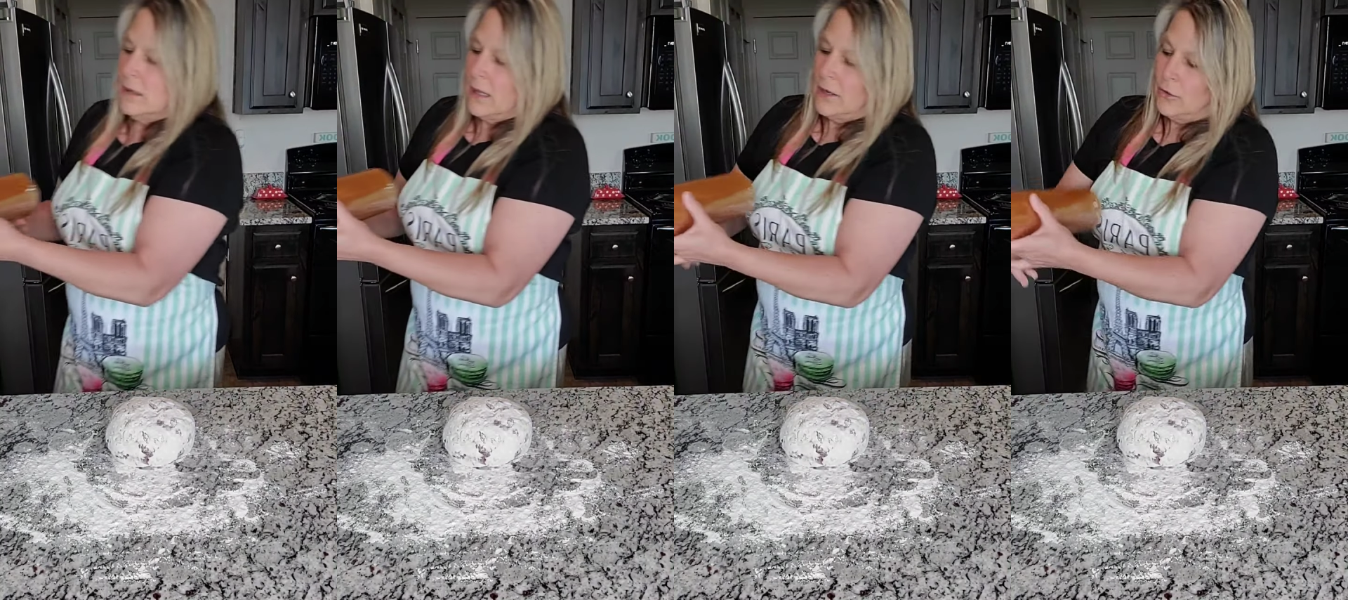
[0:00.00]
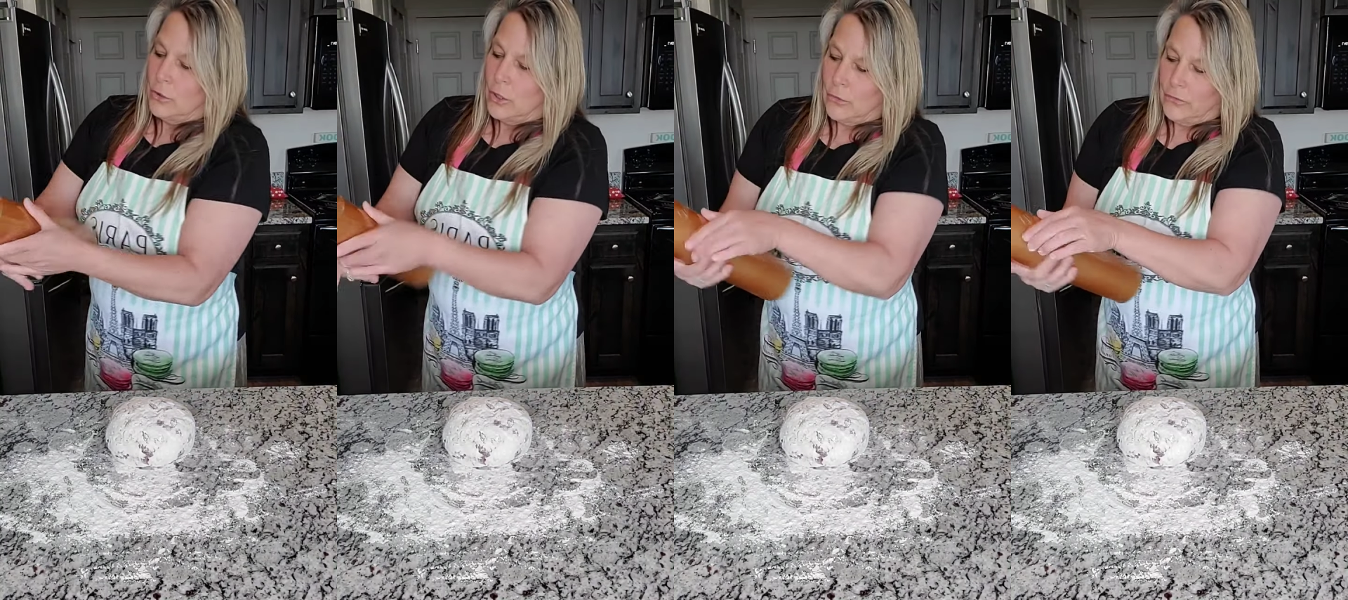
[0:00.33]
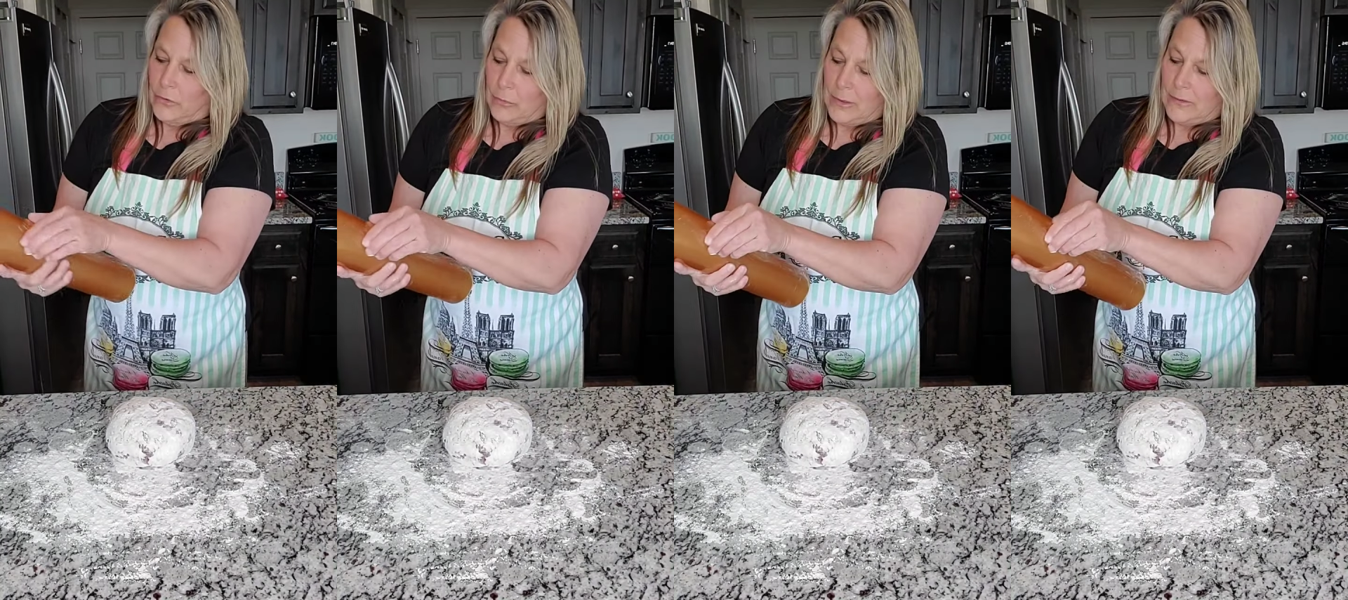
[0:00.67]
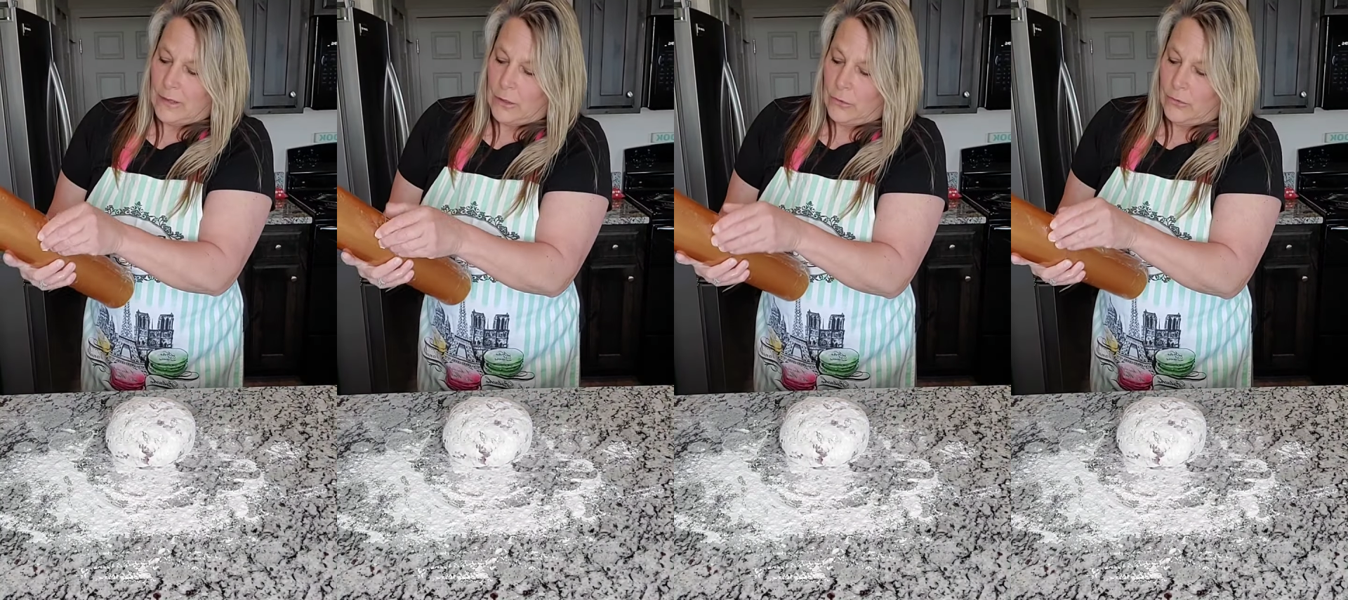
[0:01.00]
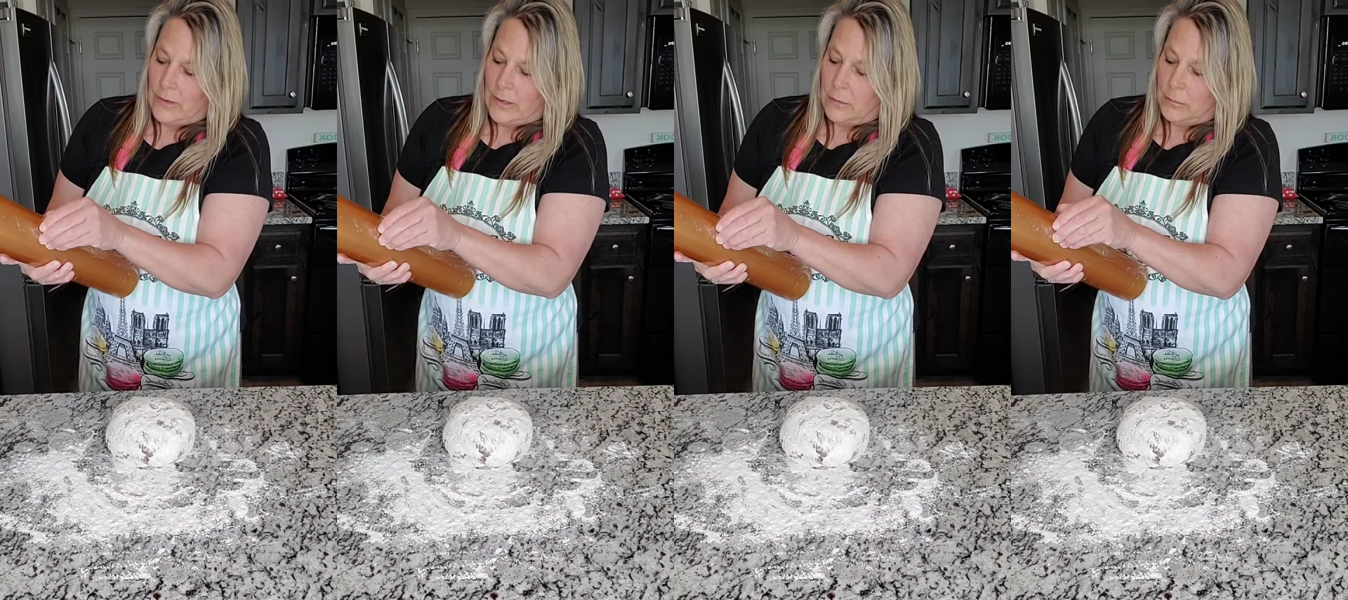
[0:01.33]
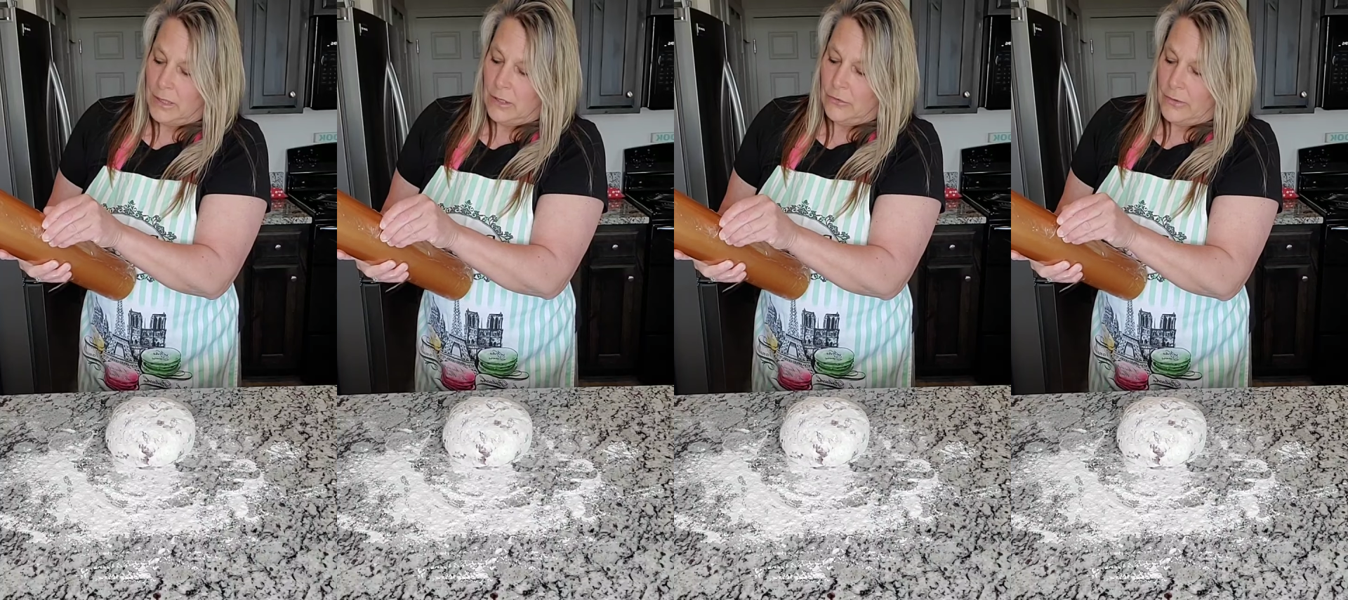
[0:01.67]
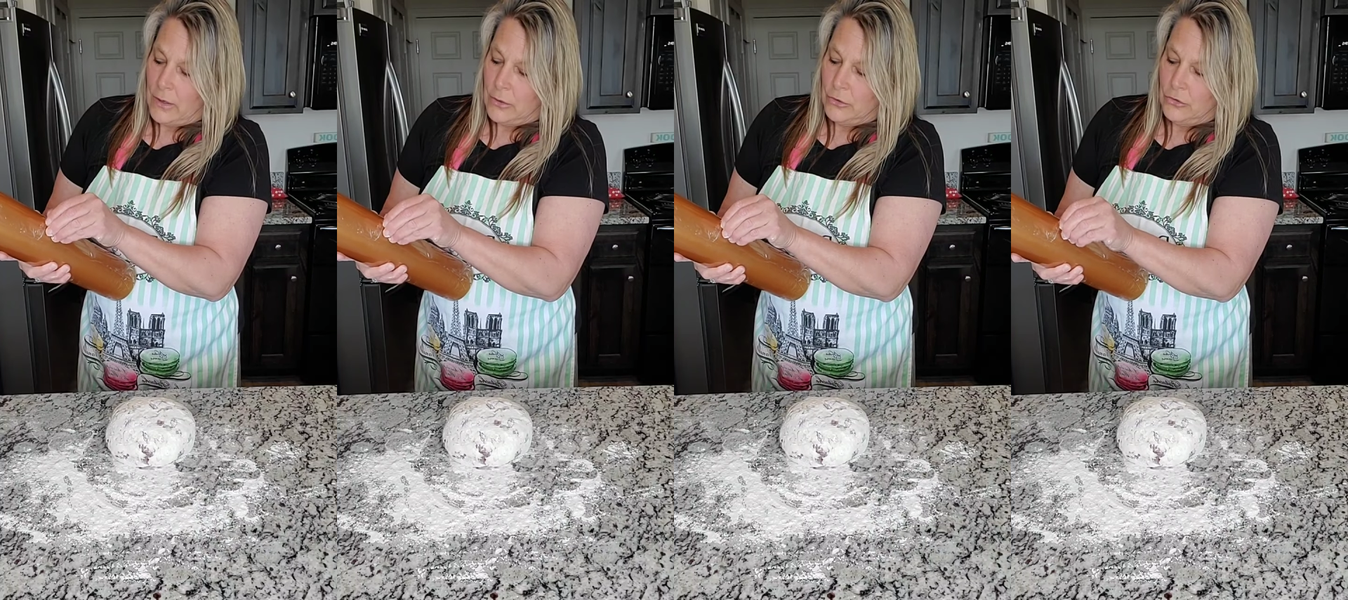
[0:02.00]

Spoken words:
I don't know if it's because I used the unbleached flour.